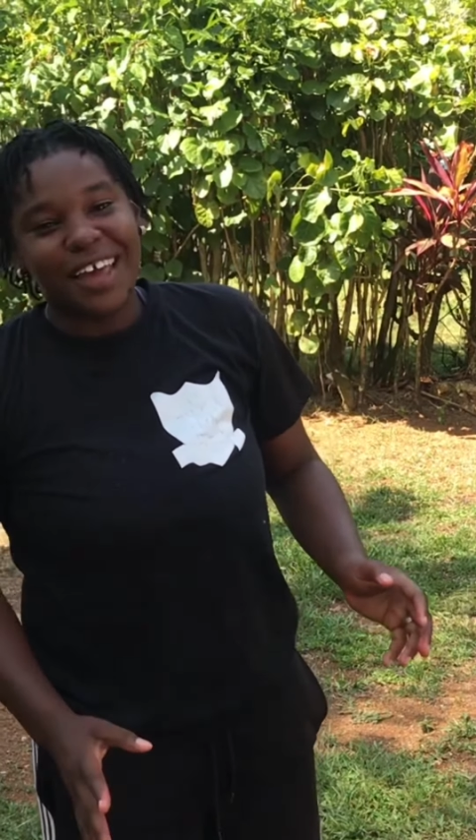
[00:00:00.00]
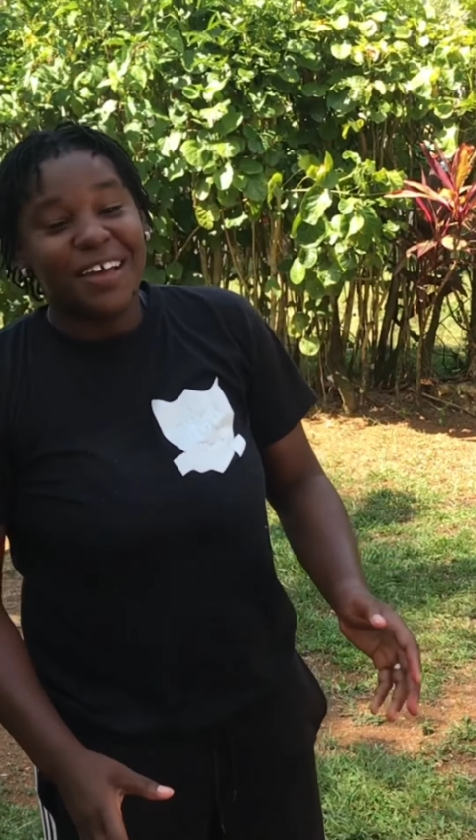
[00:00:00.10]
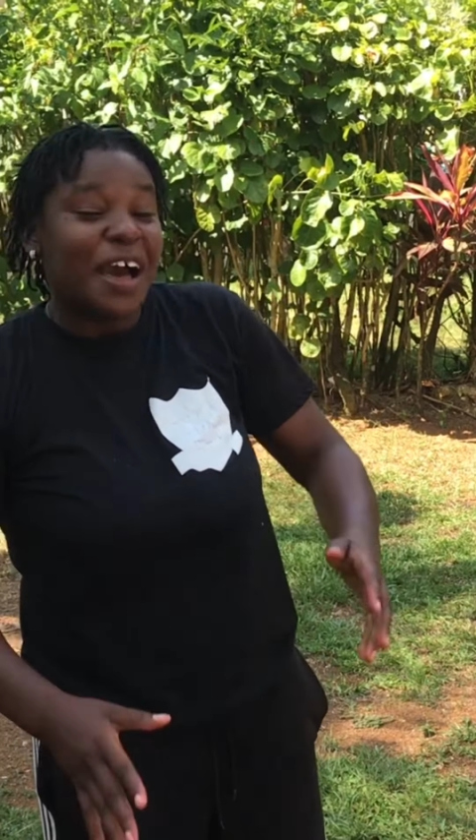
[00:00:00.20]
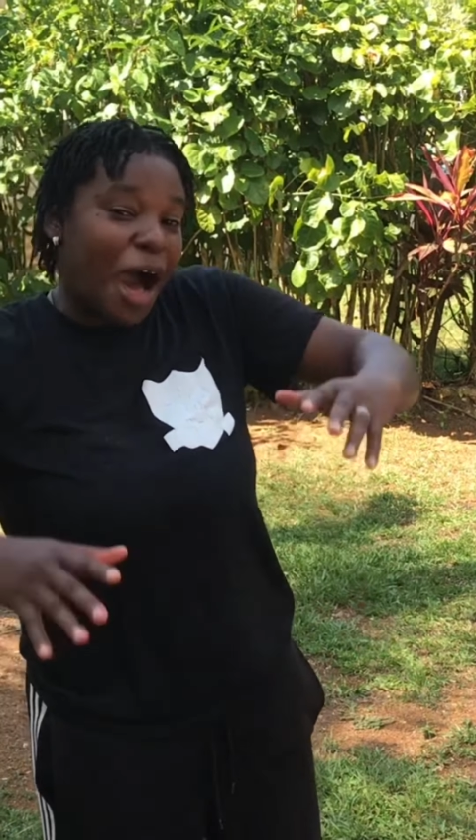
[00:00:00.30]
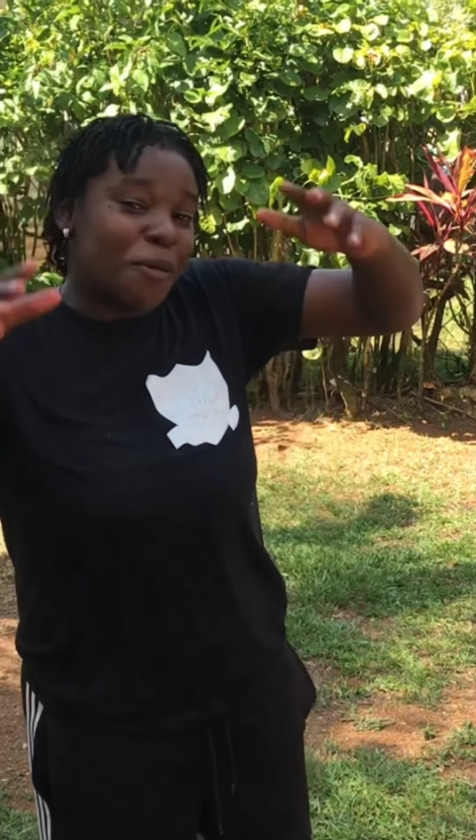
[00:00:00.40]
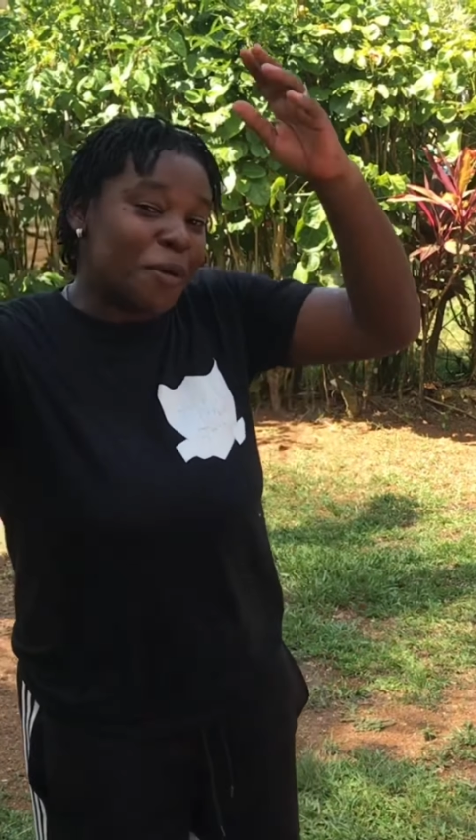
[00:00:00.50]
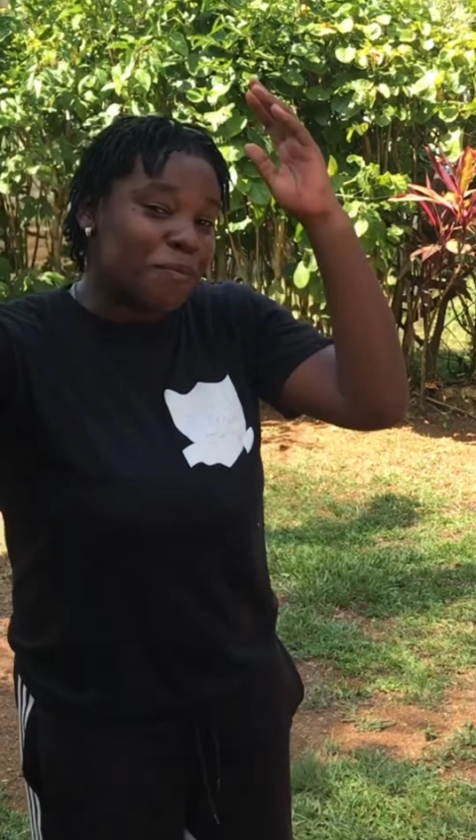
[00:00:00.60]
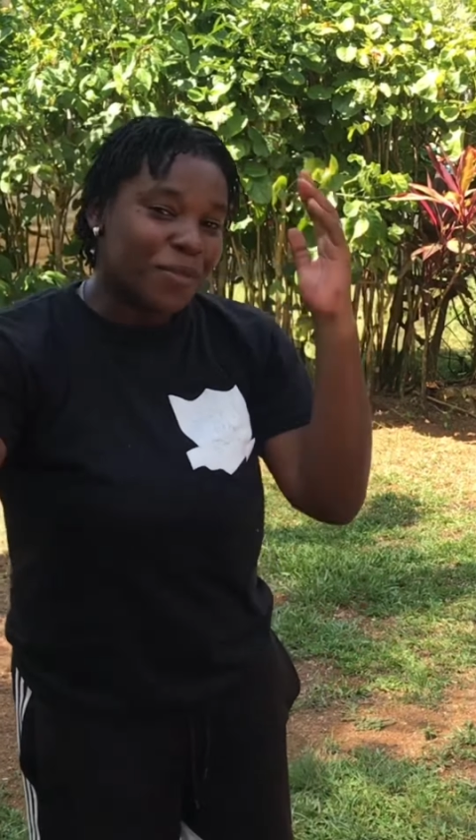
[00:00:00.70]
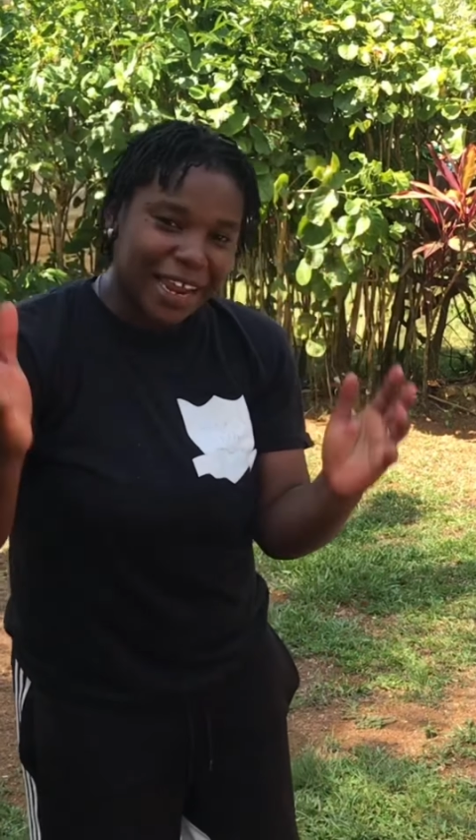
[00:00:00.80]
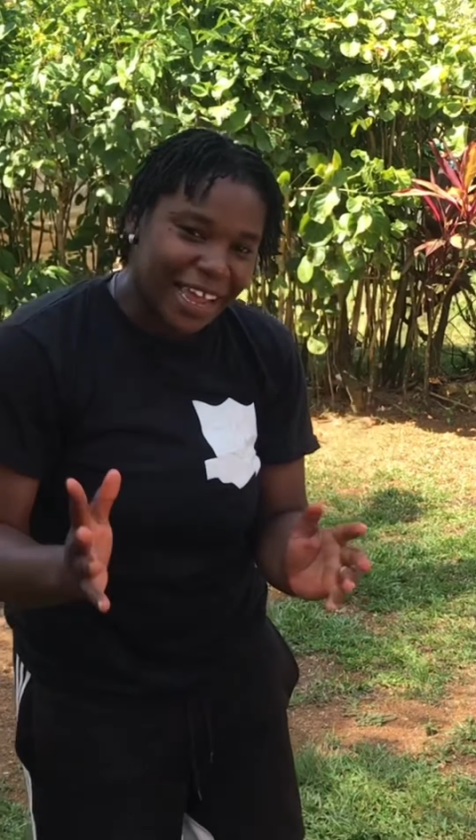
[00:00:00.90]
and oh, my
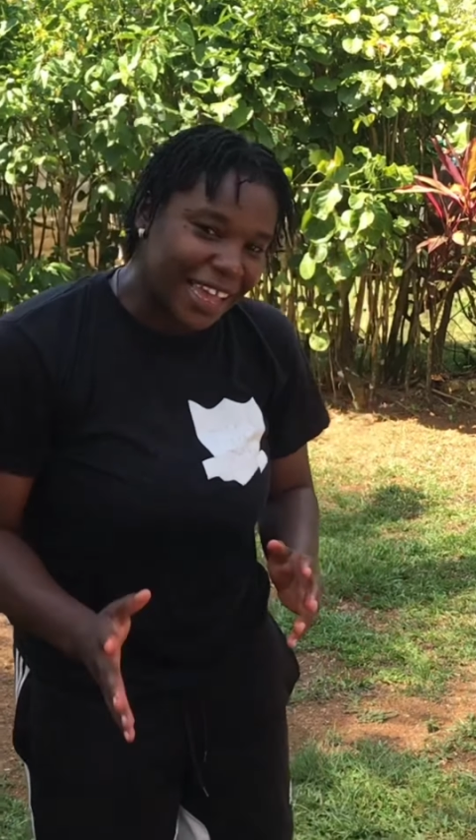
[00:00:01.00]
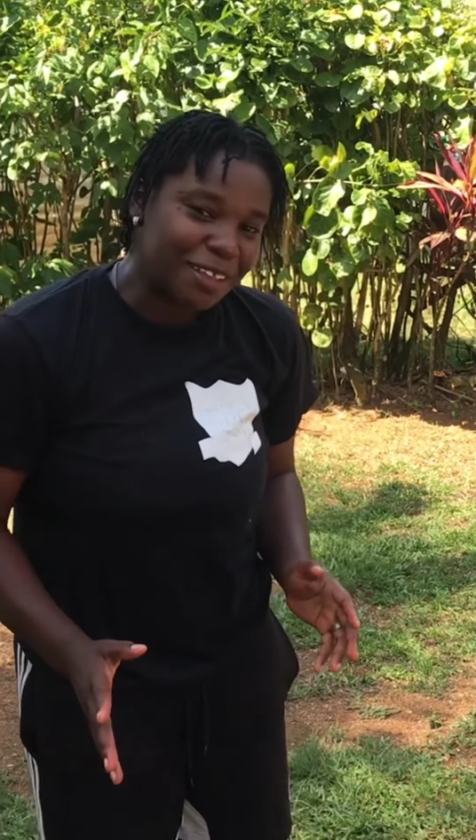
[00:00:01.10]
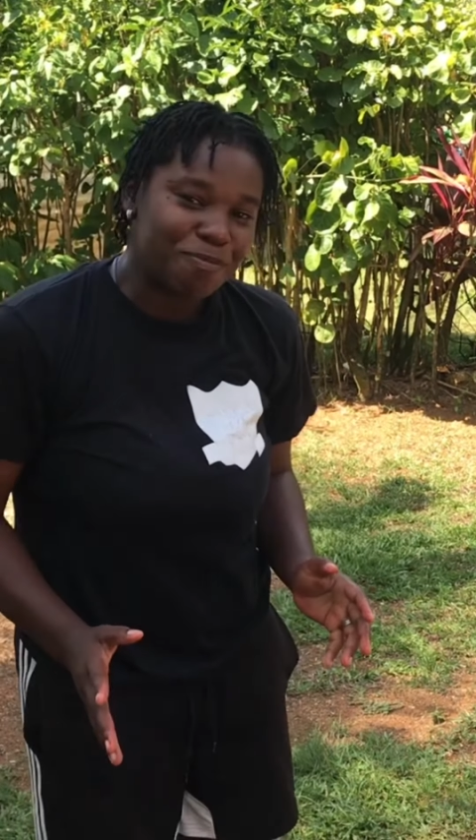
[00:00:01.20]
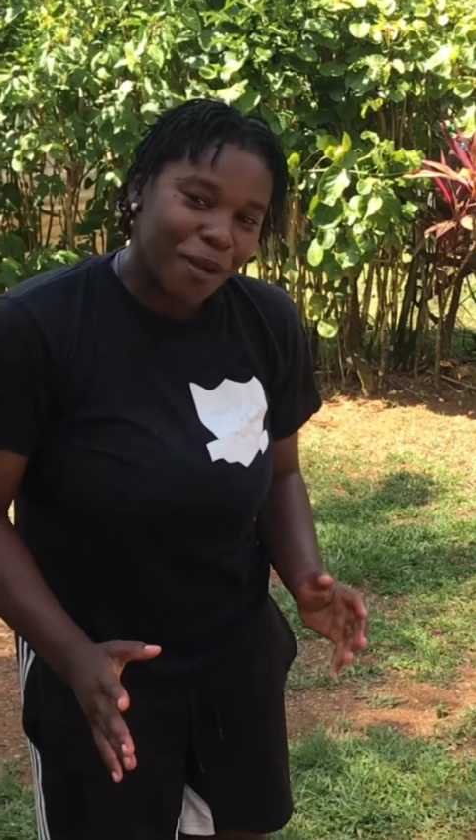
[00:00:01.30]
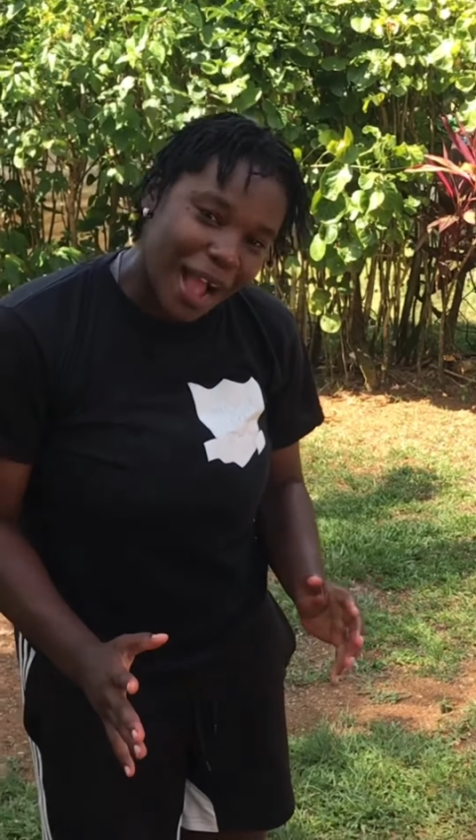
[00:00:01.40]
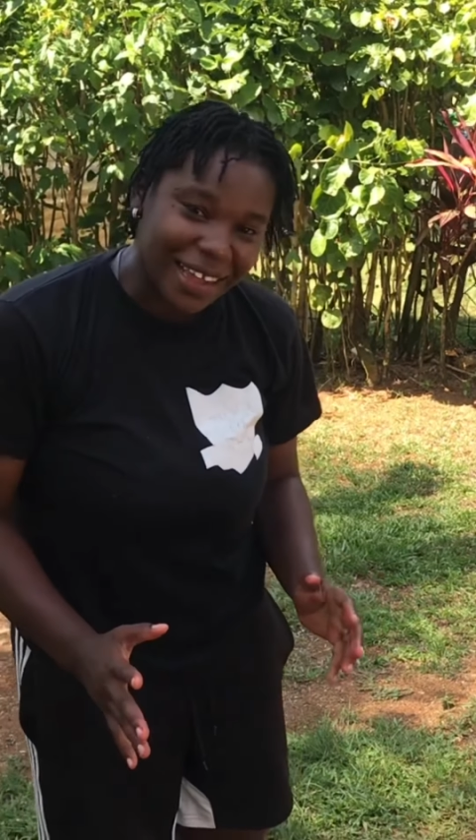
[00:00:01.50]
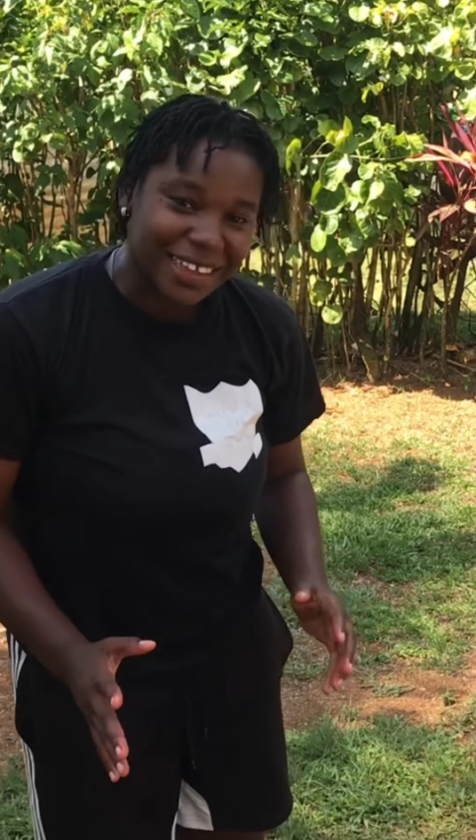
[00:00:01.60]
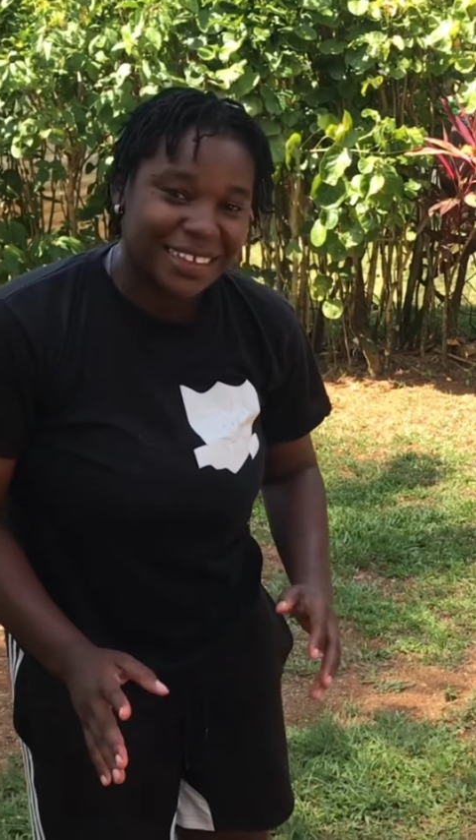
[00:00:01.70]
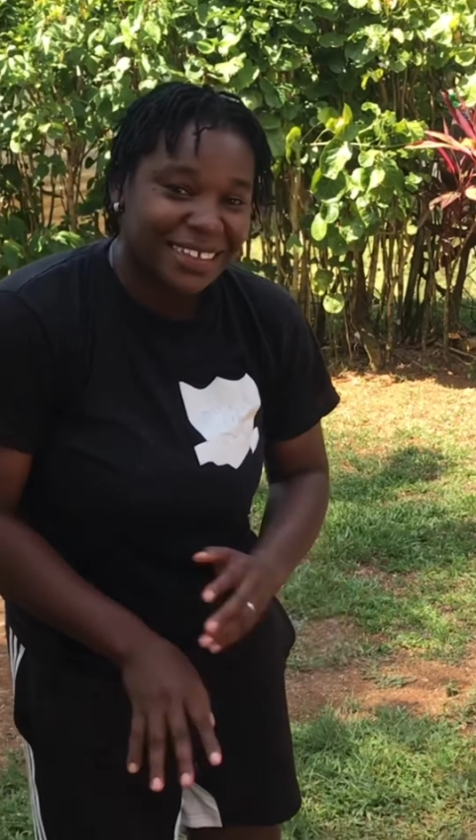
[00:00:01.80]
mother get prank.